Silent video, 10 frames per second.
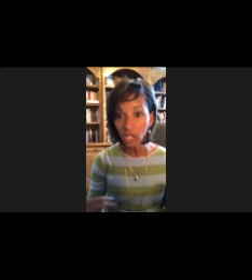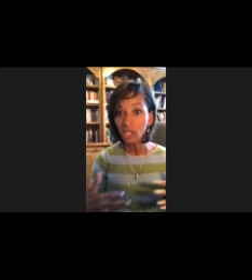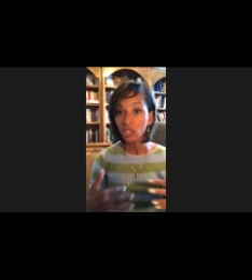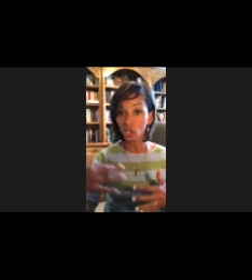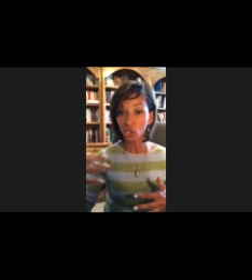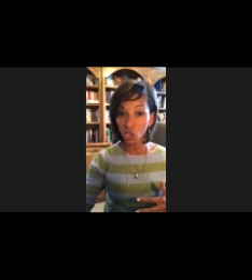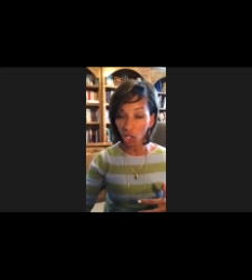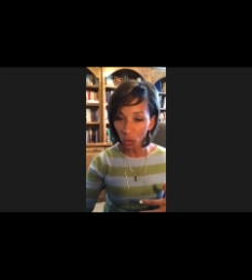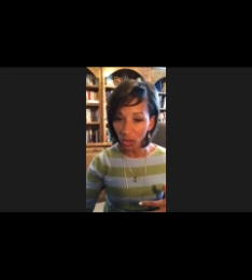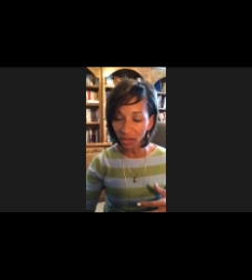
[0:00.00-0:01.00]
to share
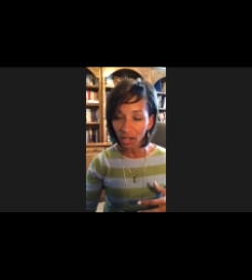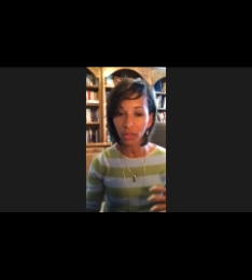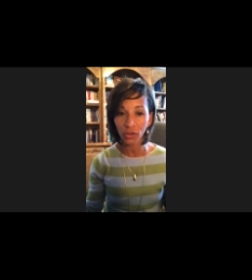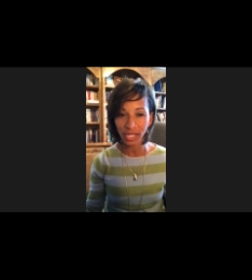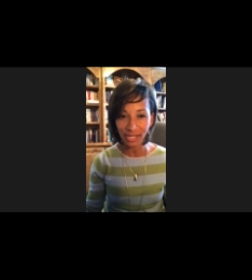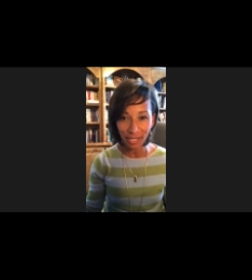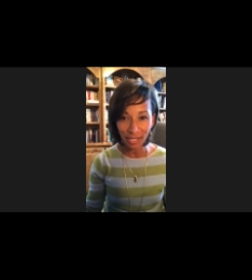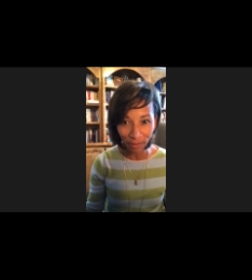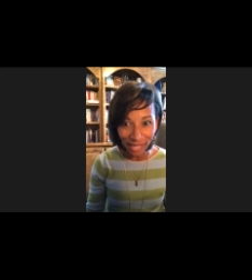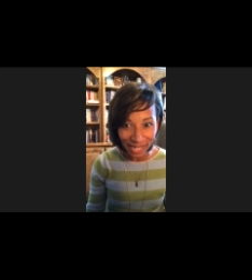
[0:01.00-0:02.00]
with others and to
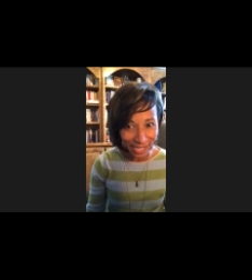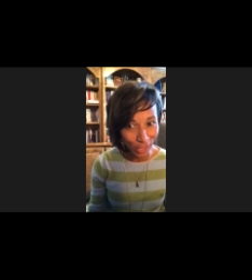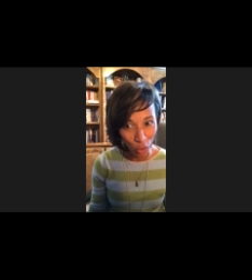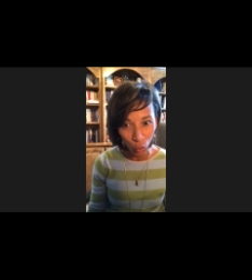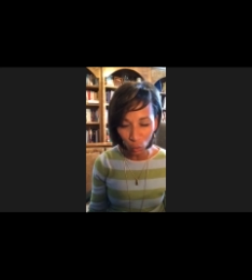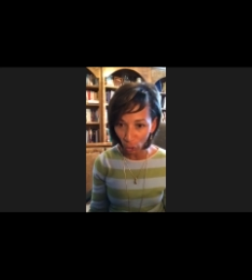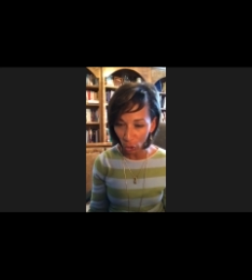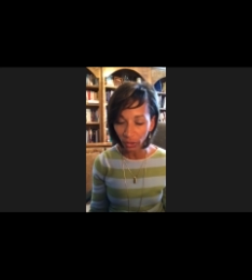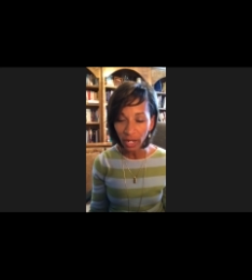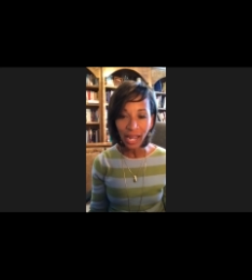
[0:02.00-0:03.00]
bless the
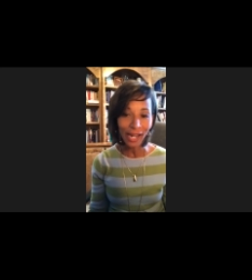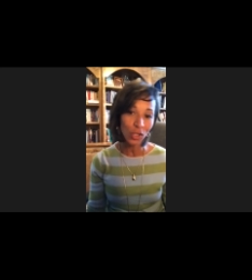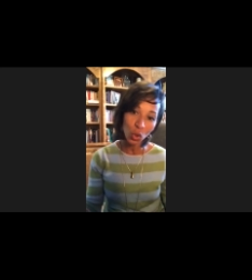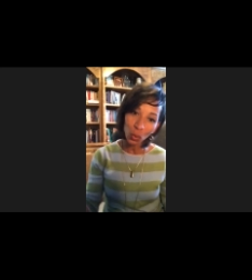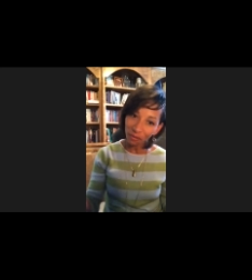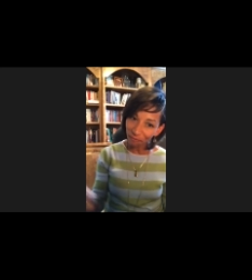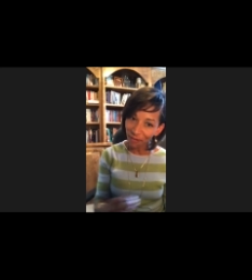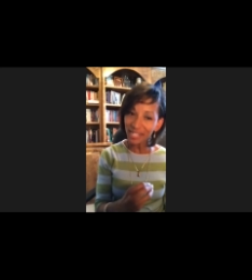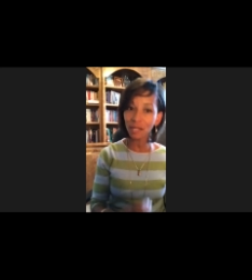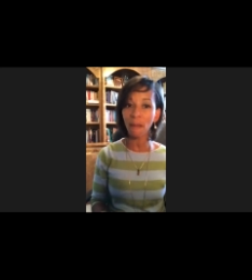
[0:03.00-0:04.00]
world and to
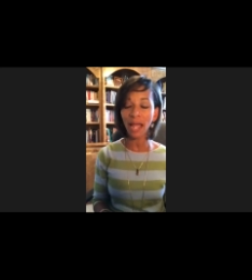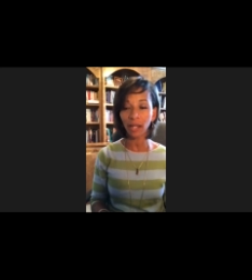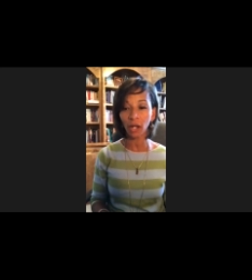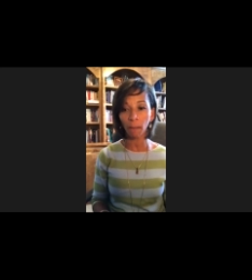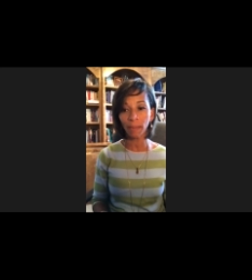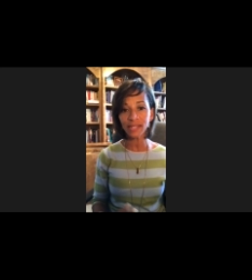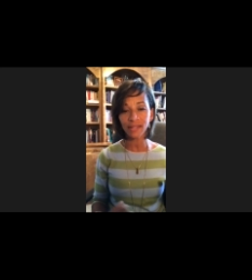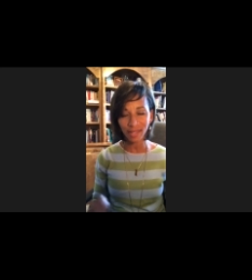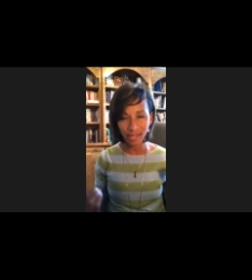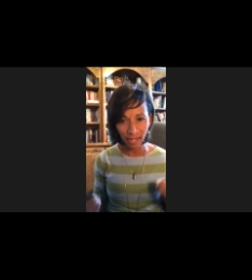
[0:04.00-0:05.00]
invest back in our
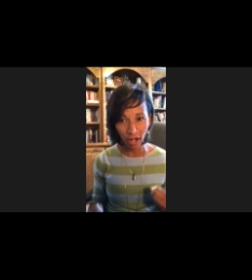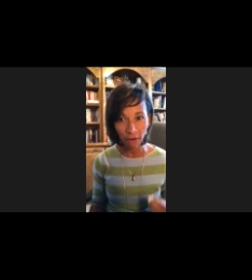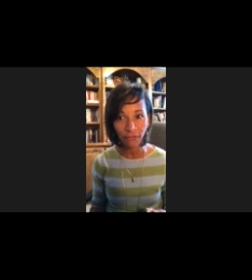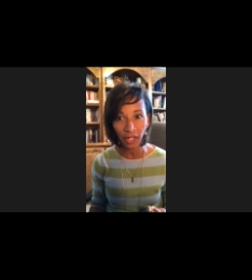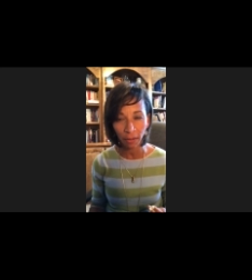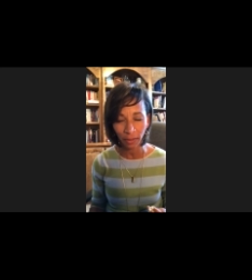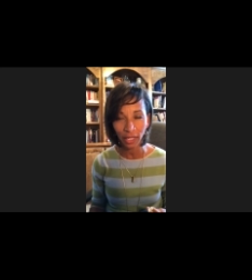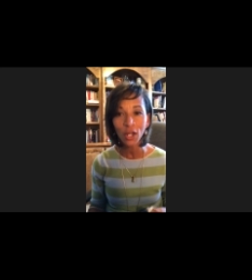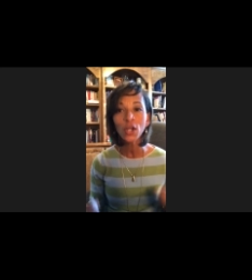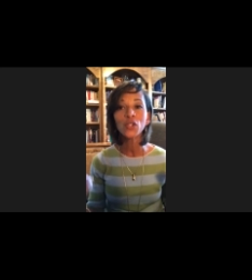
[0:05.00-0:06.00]
businesses and our family.
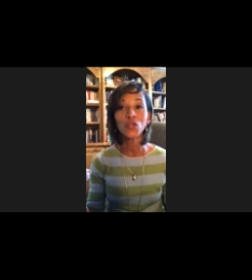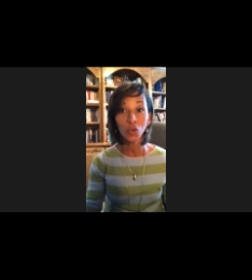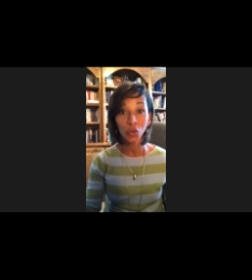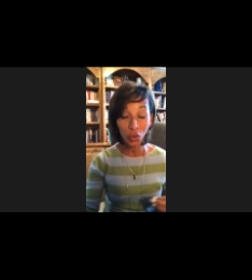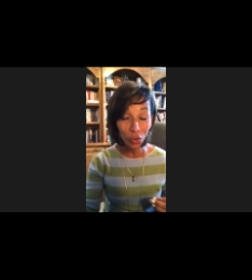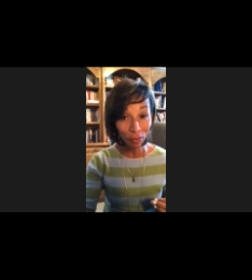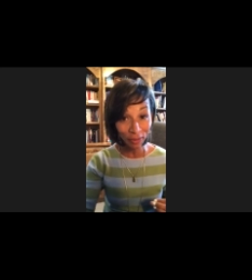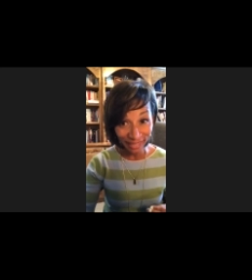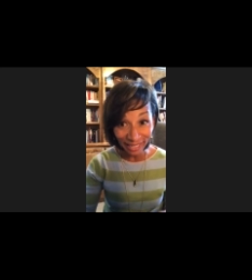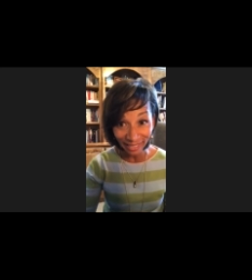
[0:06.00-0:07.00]
Do you
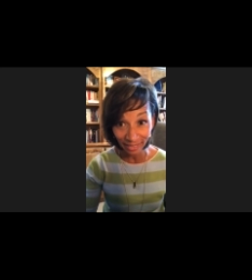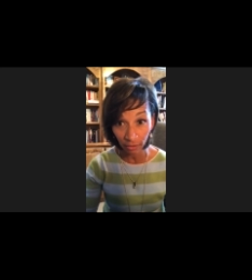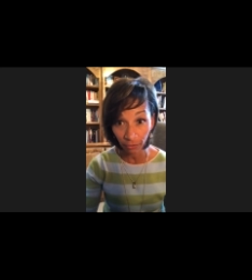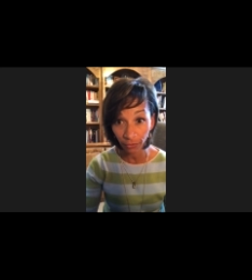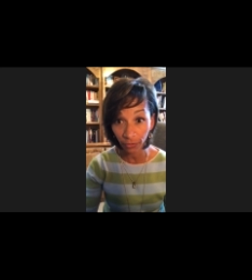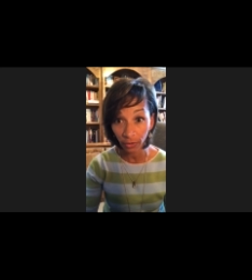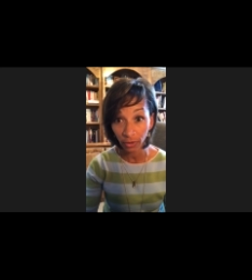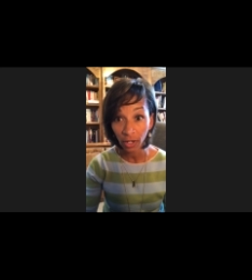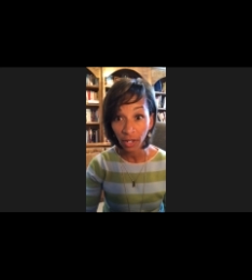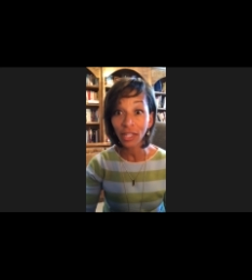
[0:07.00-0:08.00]
believe
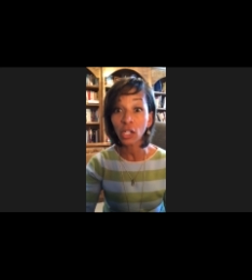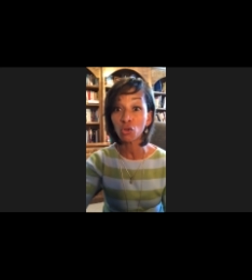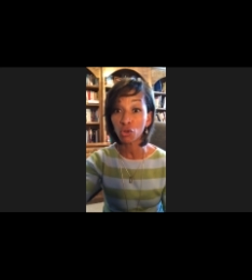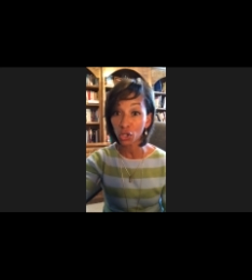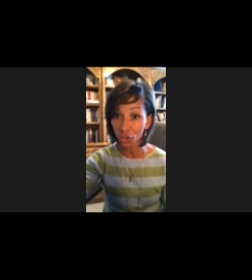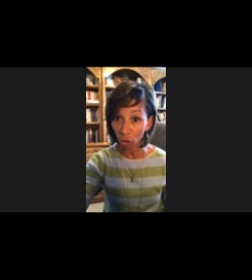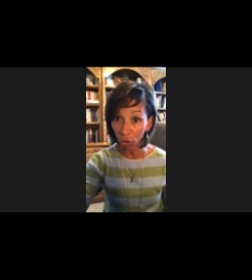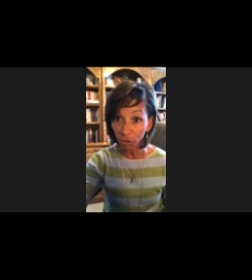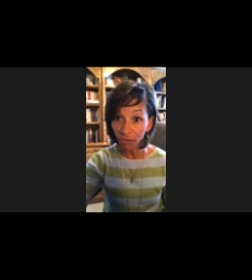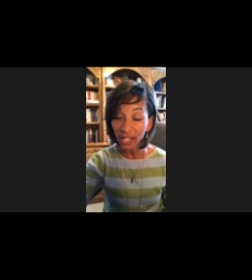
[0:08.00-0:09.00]
that you
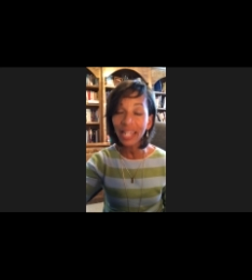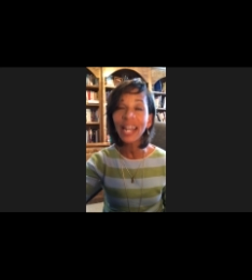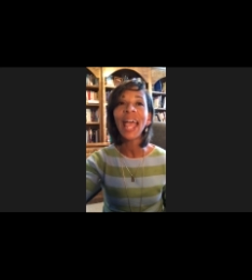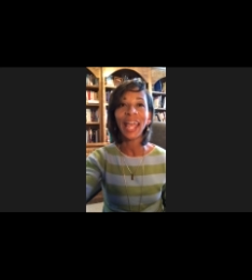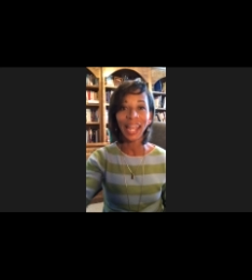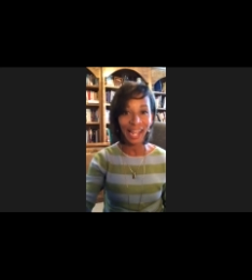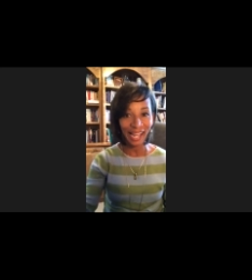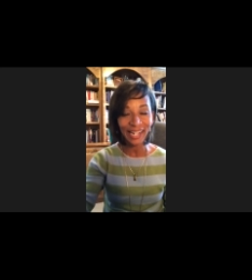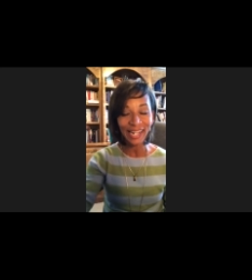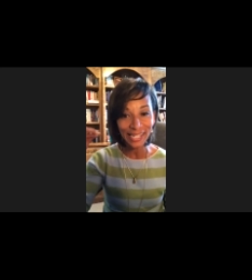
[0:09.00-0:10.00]
deserve it
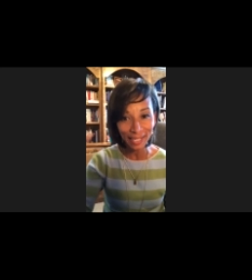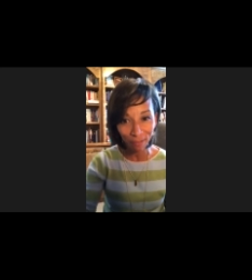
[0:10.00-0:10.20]
and it's